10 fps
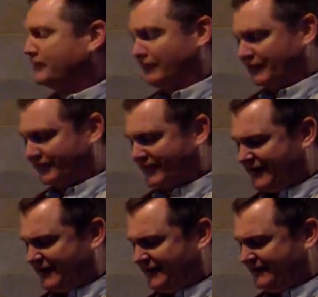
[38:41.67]
on the
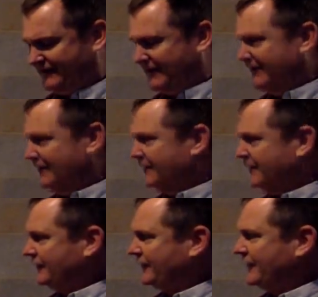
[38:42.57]
side
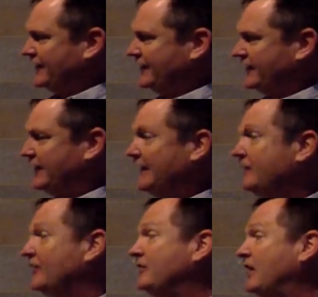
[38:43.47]
and said, is
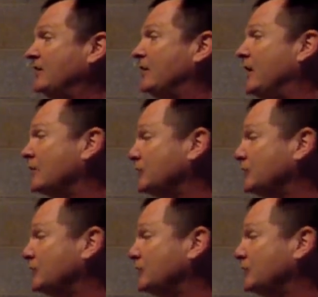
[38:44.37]
it deadlocked?